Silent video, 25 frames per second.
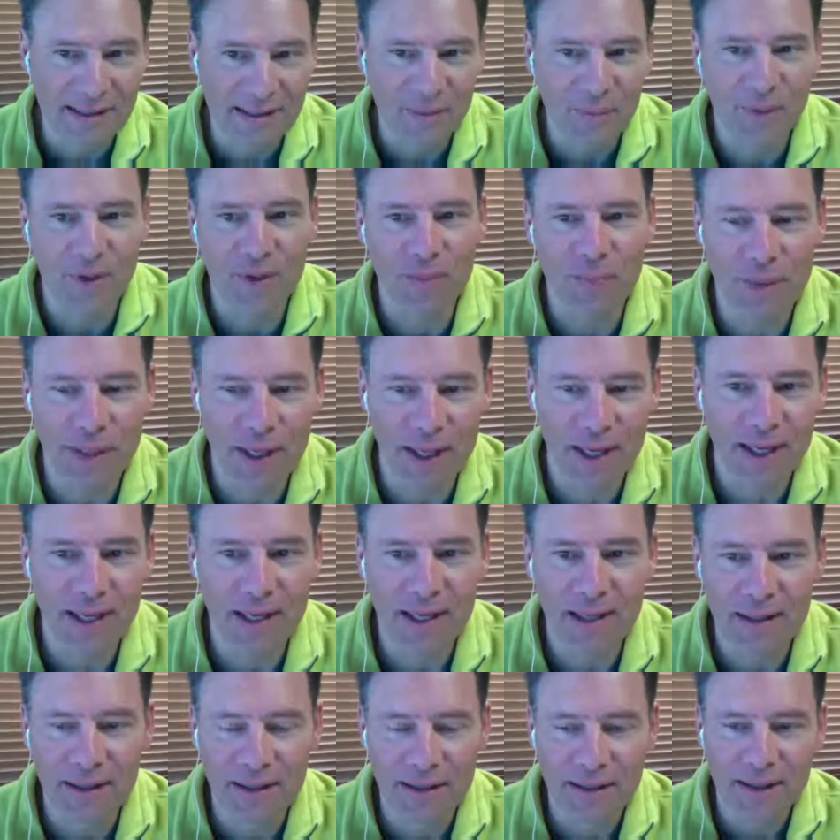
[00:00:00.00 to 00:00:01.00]
would
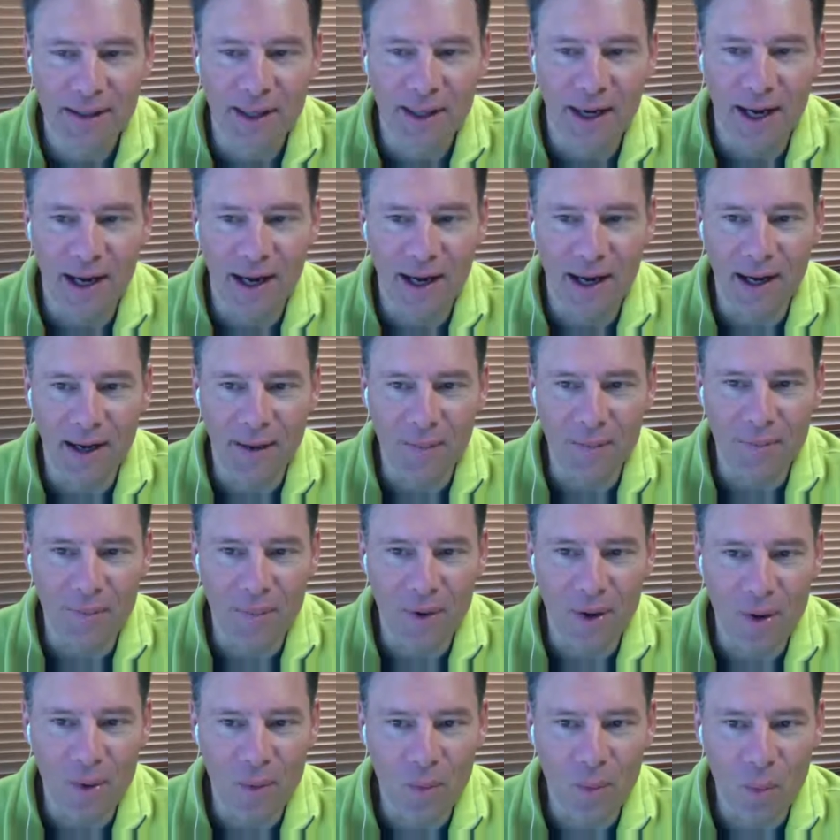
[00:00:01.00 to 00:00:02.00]
be
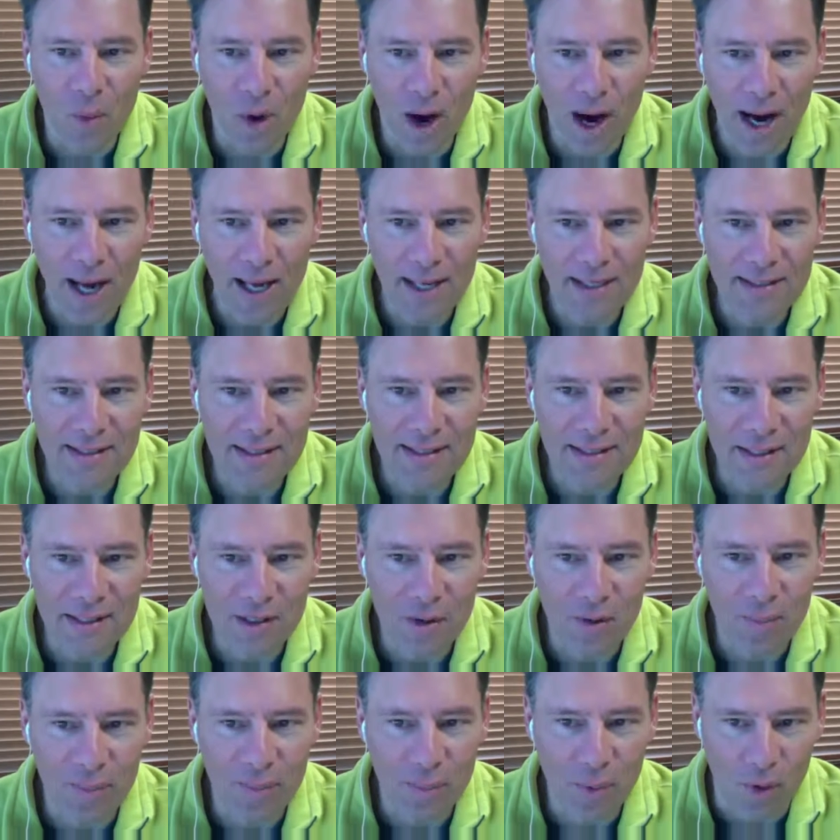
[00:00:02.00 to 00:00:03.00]
why is this
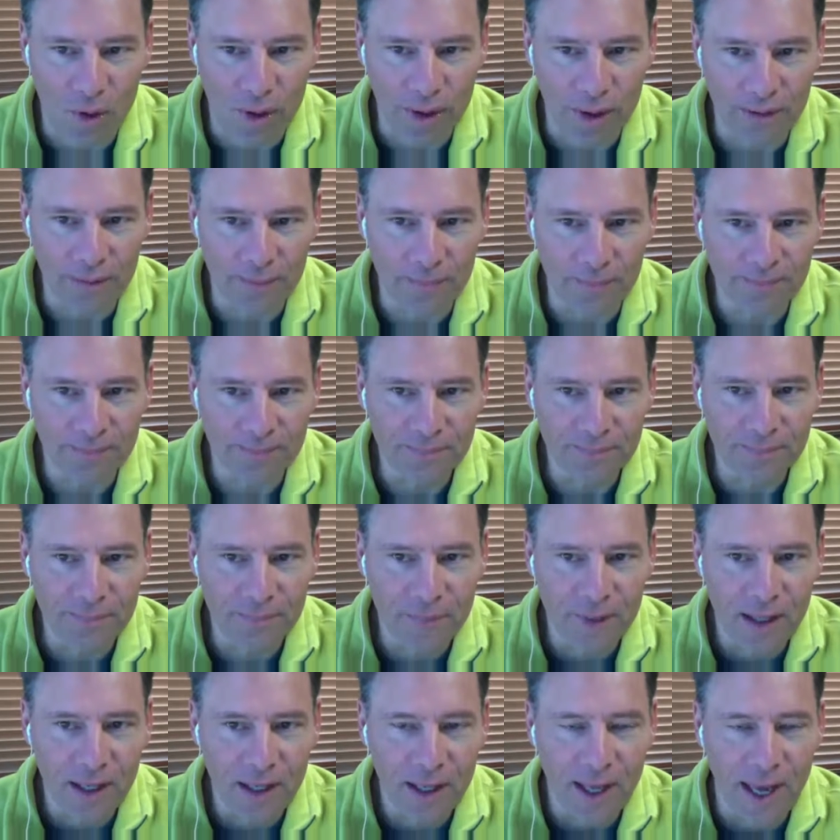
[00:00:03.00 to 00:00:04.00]
so important
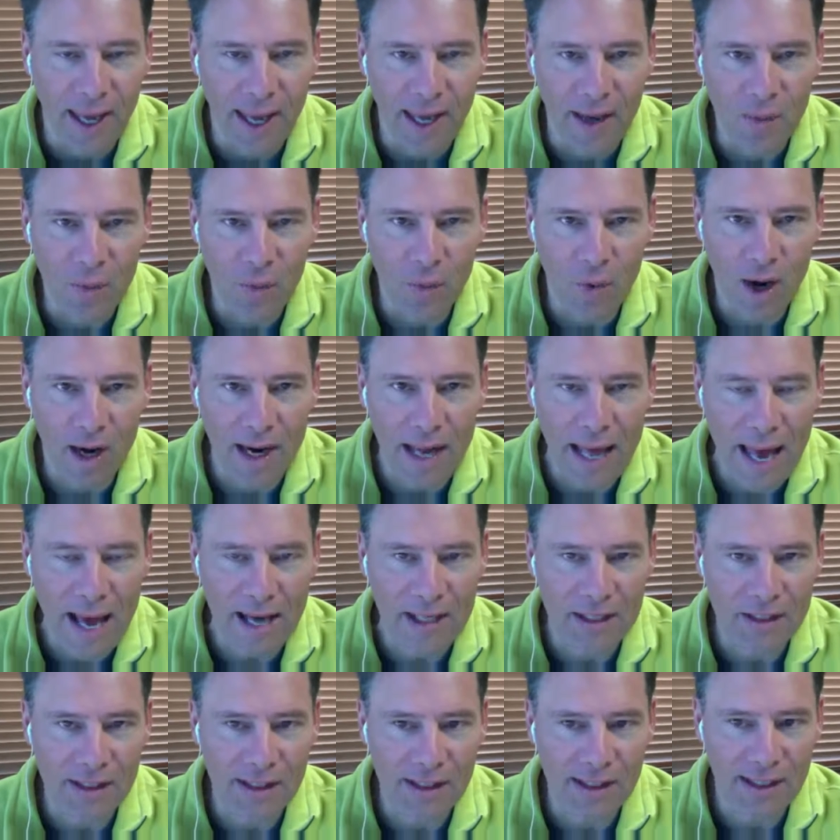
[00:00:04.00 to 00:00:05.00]
and what
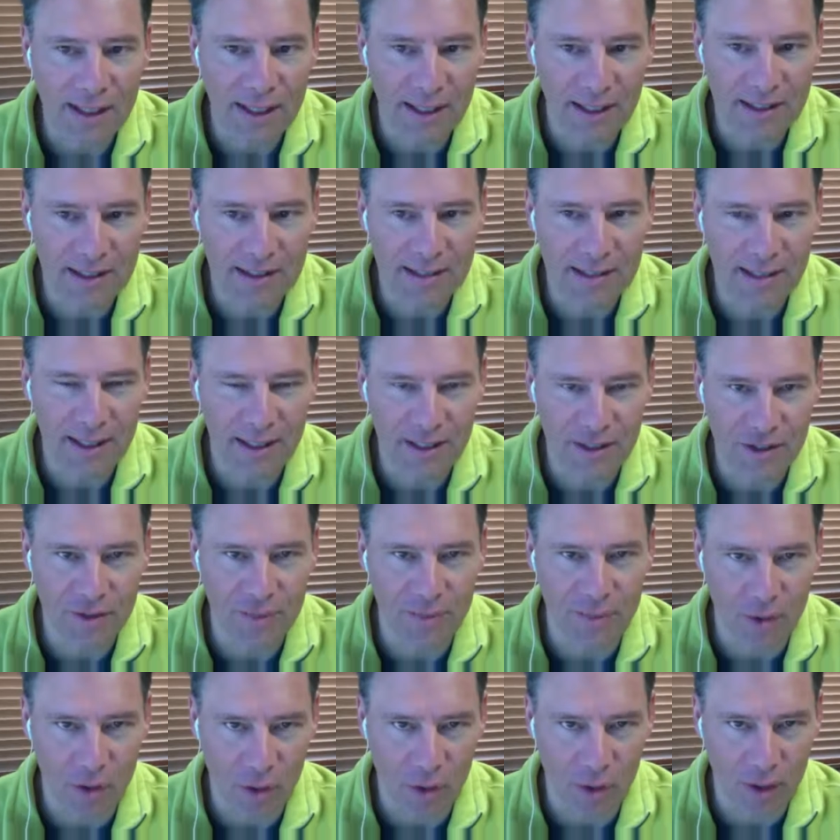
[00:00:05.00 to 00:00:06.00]
actually is
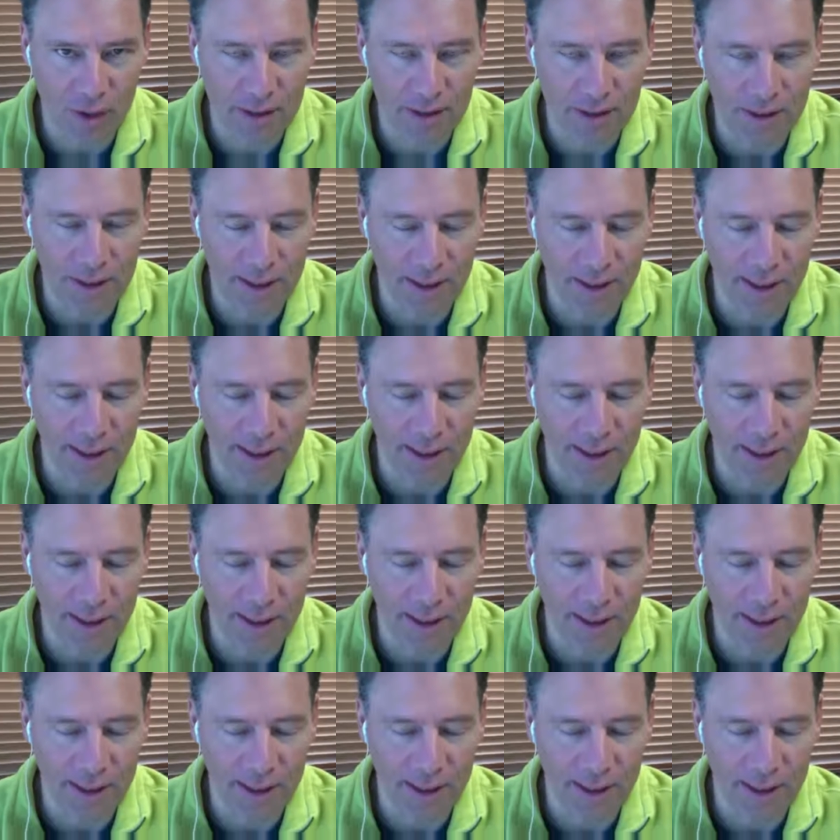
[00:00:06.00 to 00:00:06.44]
customer loyalty?